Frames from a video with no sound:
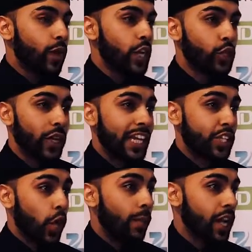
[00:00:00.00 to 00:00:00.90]
enjoying
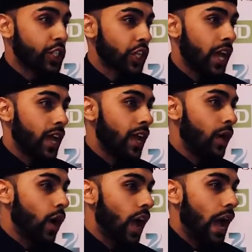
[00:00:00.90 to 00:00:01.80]
it so much.
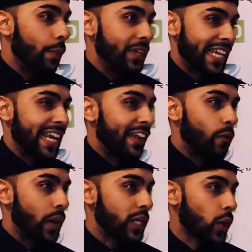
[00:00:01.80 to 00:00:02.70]
I've been telling
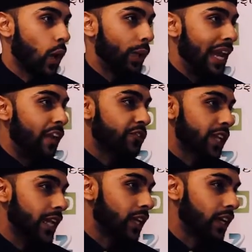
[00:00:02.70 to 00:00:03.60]
everyone as well, we
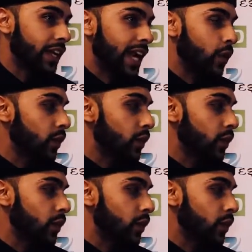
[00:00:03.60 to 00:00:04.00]
left England and